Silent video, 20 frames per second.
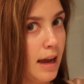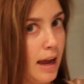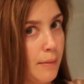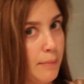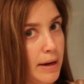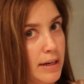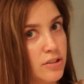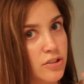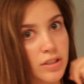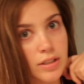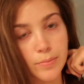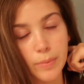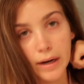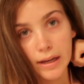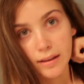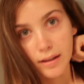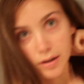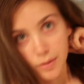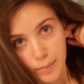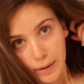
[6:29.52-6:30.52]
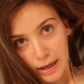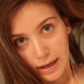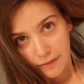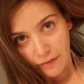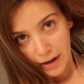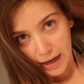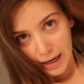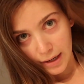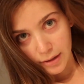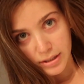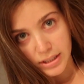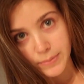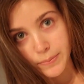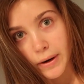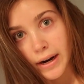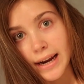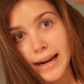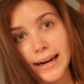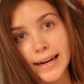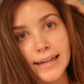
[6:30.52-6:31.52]
I might just spray a little bit of
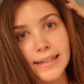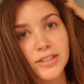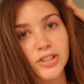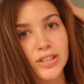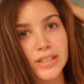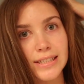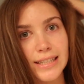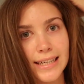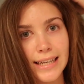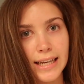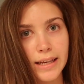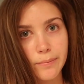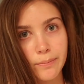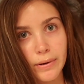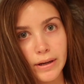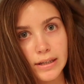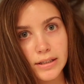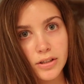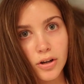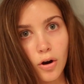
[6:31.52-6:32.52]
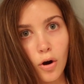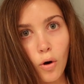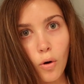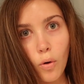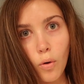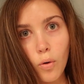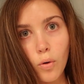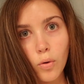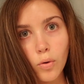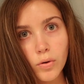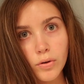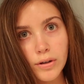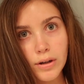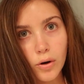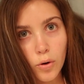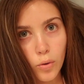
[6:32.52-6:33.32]
hairspray in it just to keep it to hold,